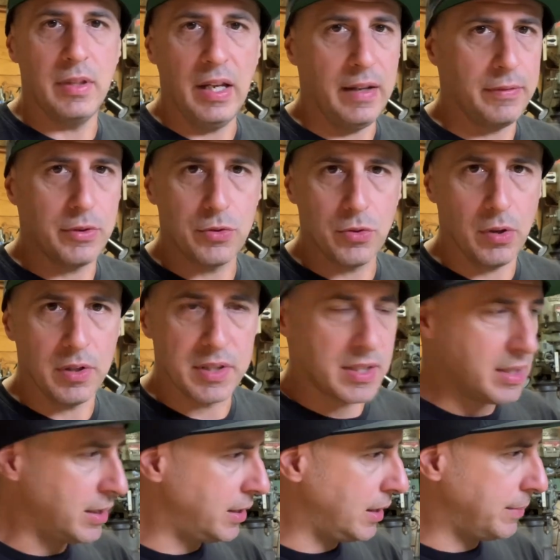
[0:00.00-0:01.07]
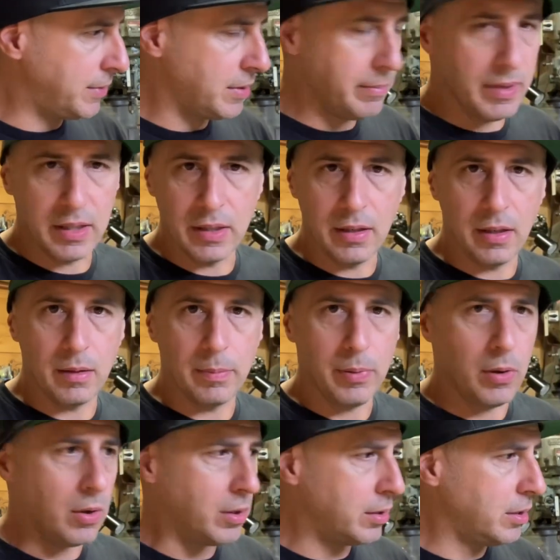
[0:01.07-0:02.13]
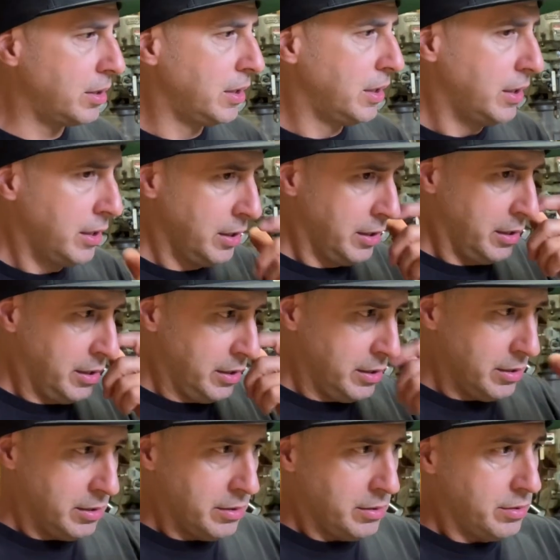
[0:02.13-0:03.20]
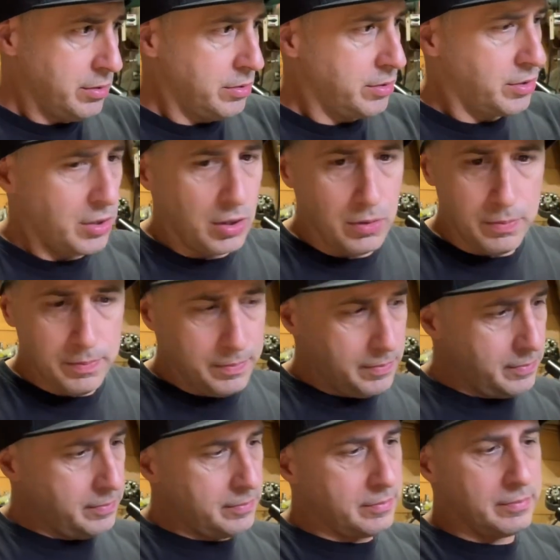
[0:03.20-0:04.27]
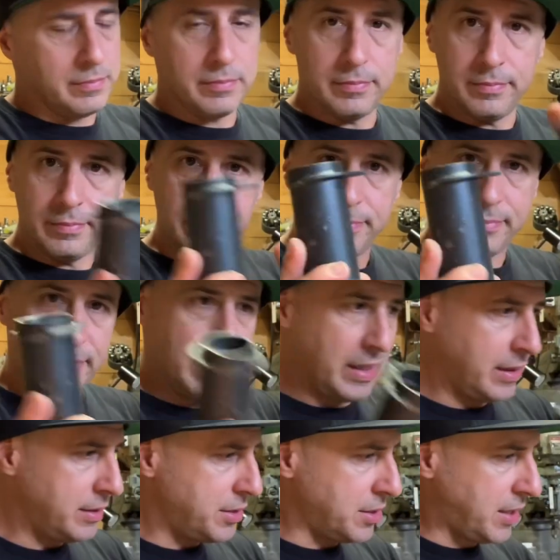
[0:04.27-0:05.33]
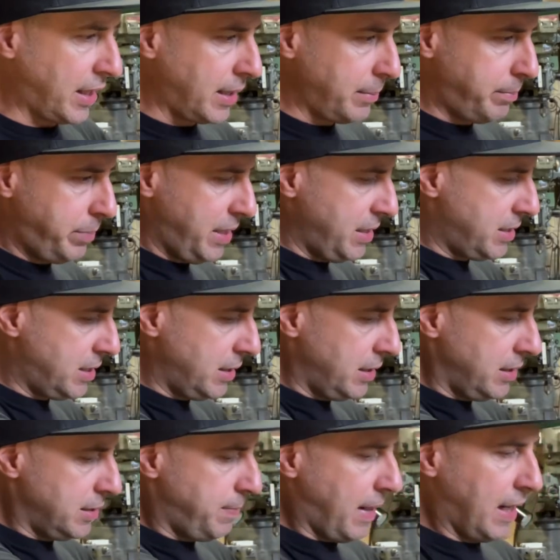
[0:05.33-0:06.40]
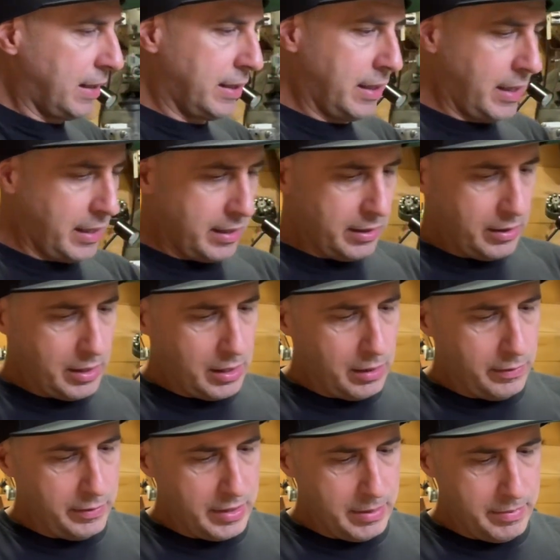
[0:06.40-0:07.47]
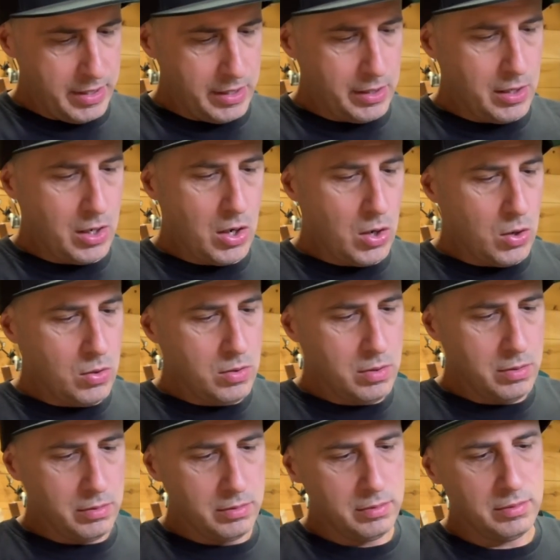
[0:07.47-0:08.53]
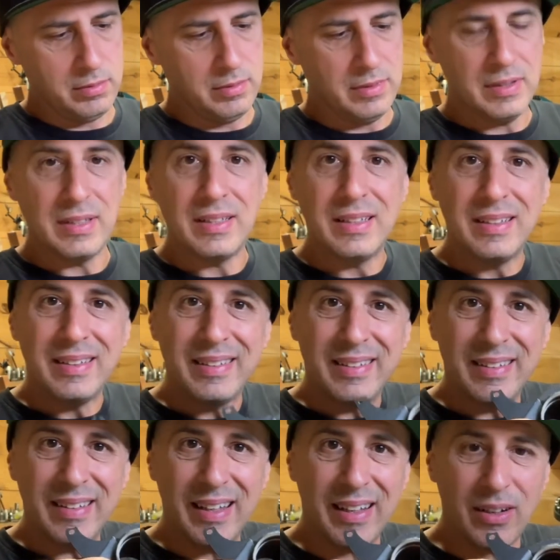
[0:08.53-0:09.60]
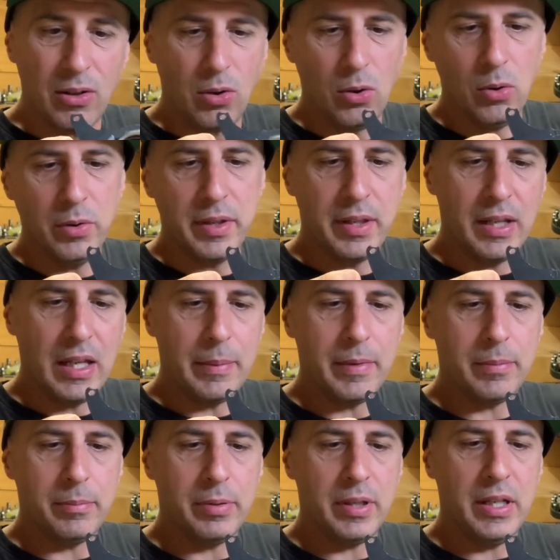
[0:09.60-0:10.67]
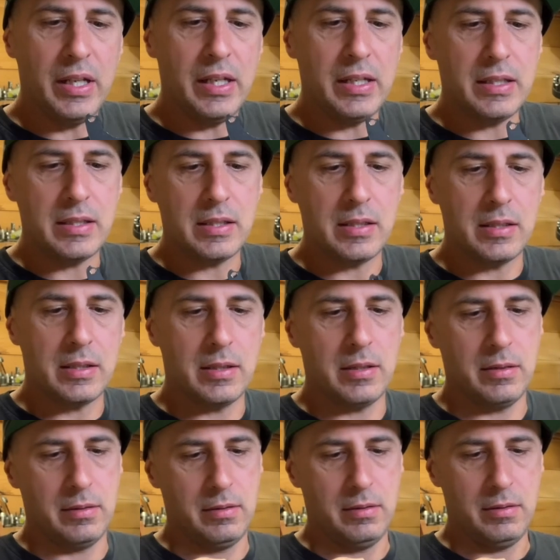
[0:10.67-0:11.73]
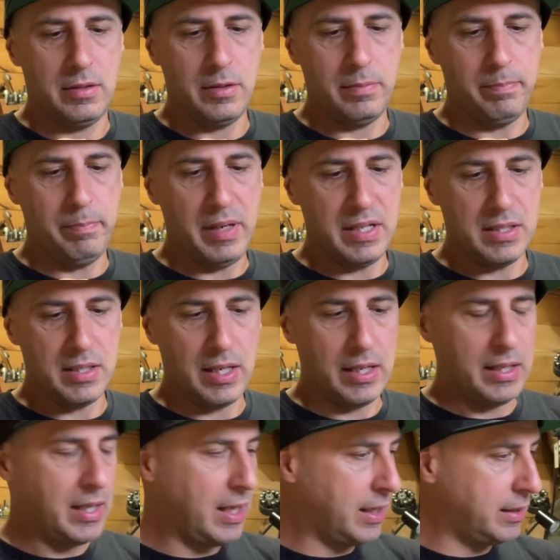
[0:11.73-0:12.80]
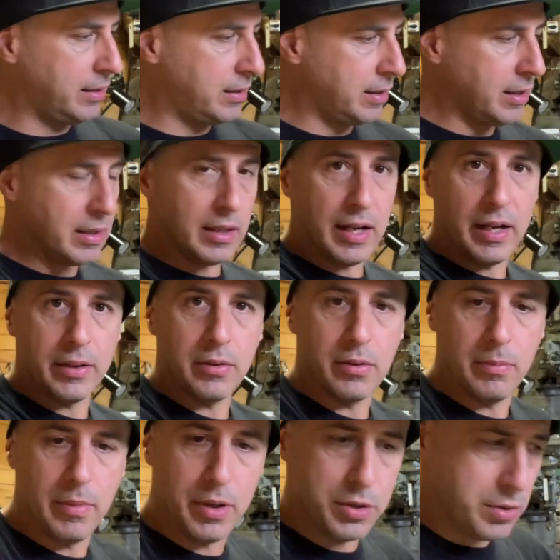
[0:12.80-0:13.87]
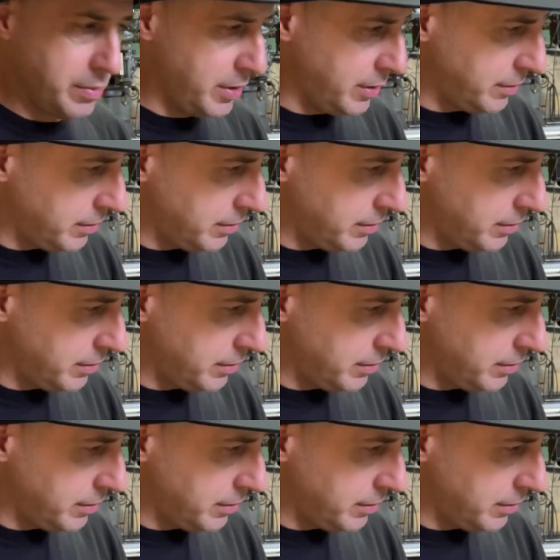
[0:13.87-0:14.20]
have to draw this thing up to make another part. So just kind of piecing these back together however they may go, kind of holding them in place as best I can to get an accurate measurement.